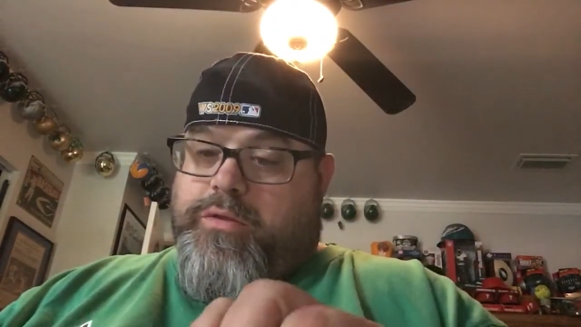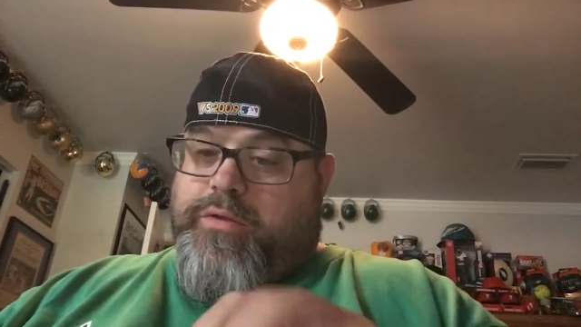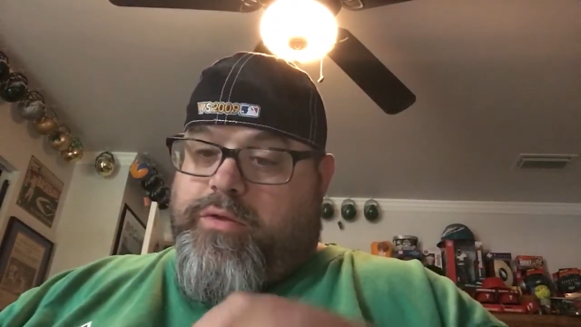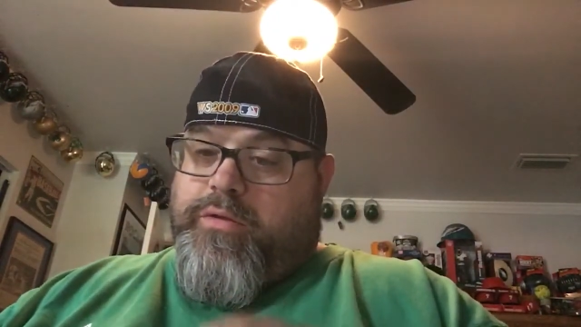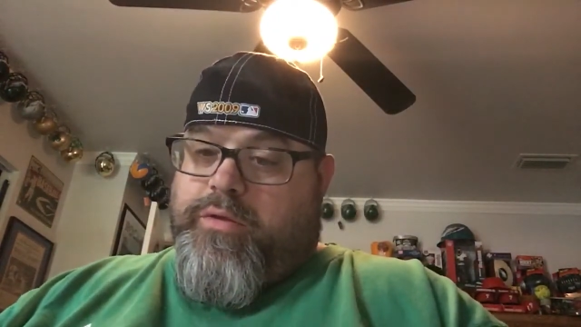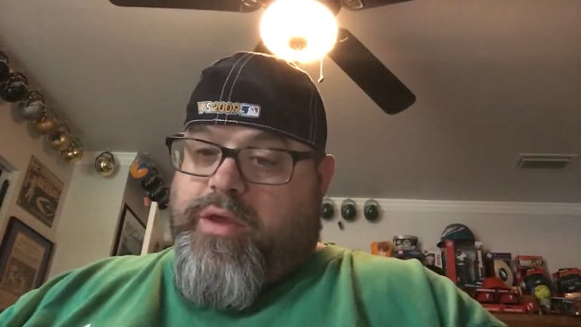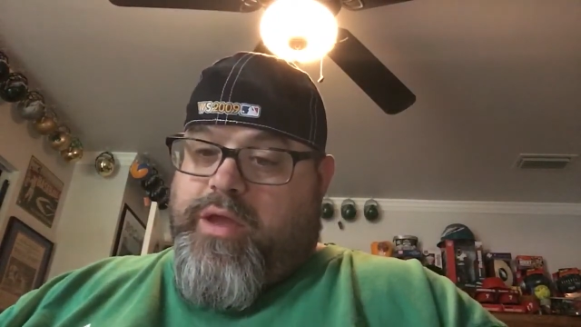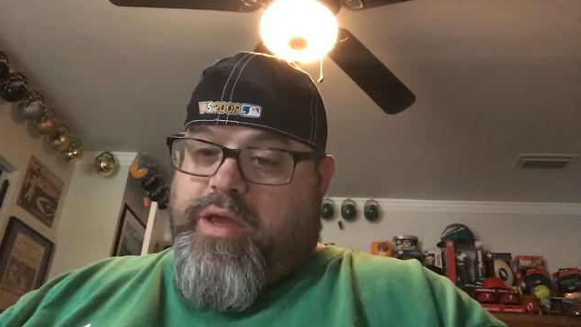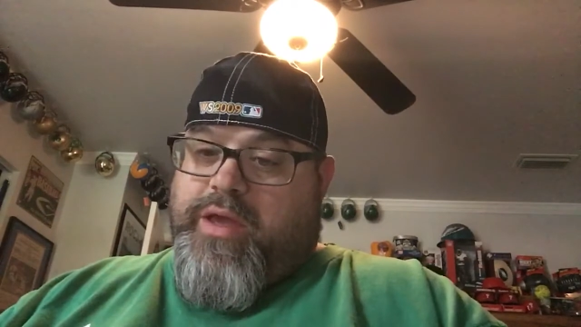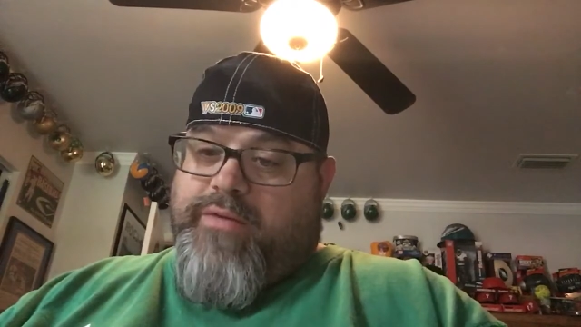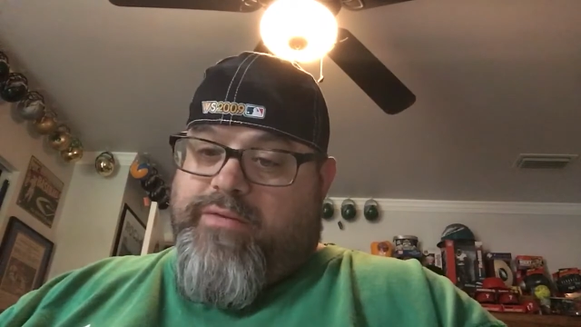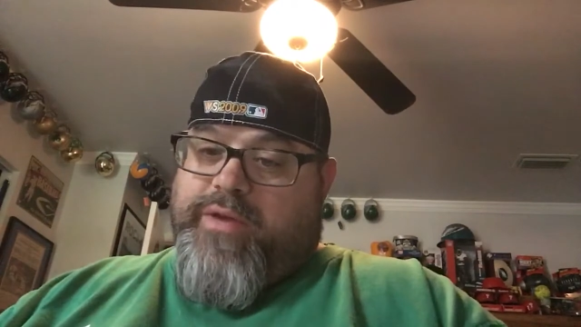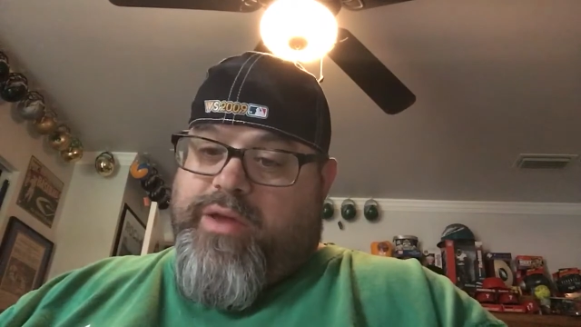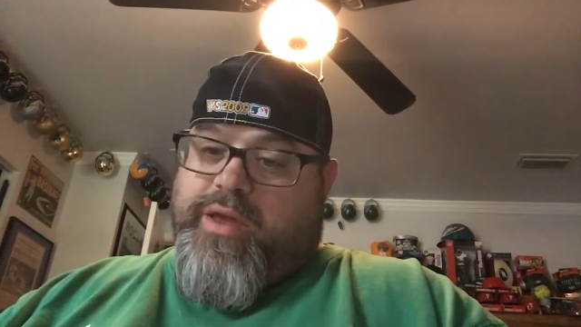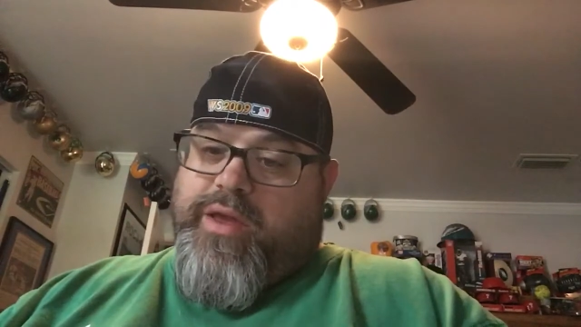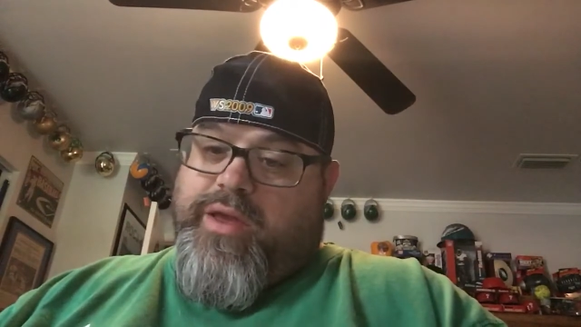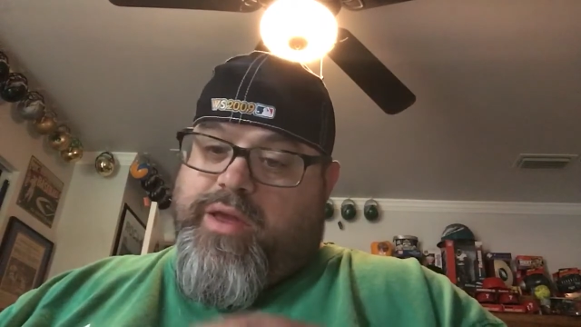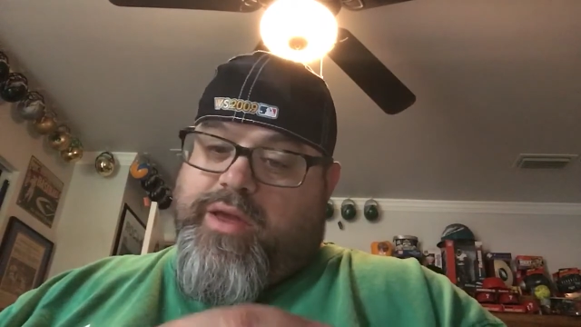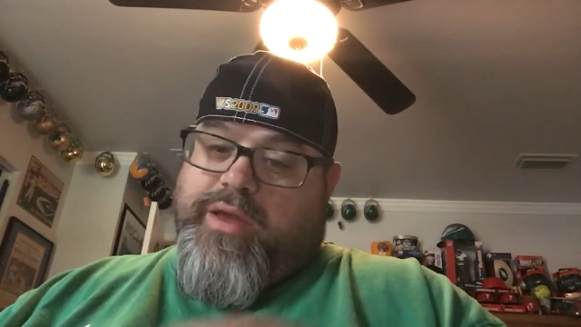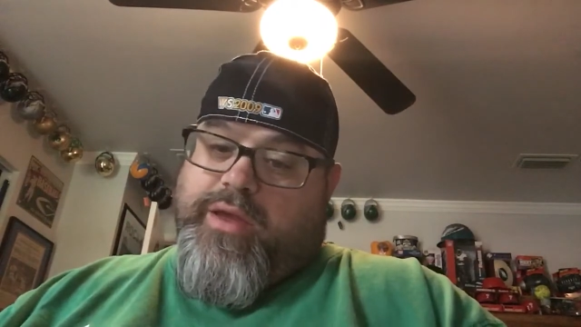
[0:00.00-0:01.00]
So we have
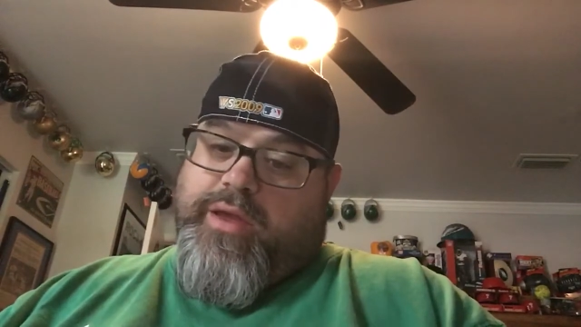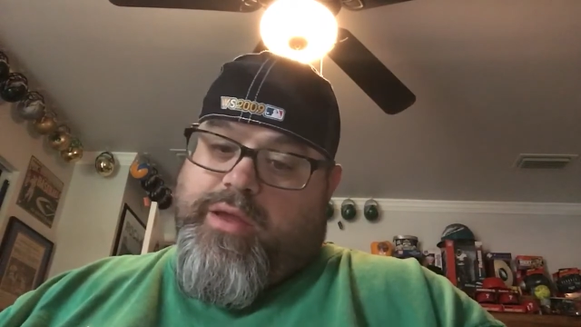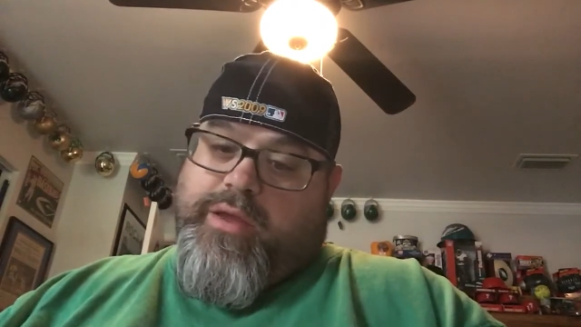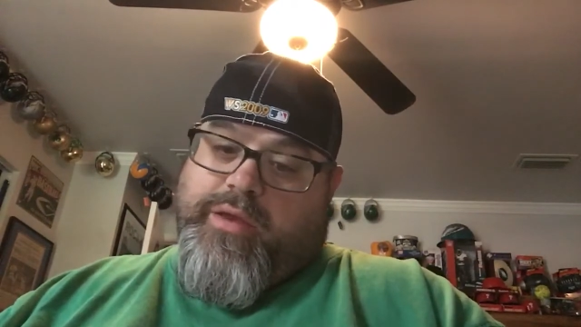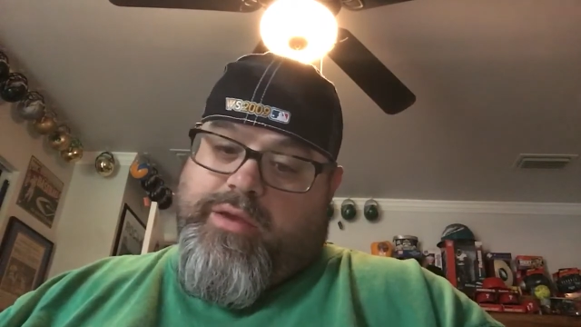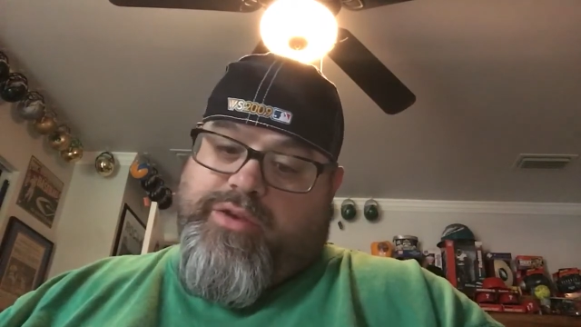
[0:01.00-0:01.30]
a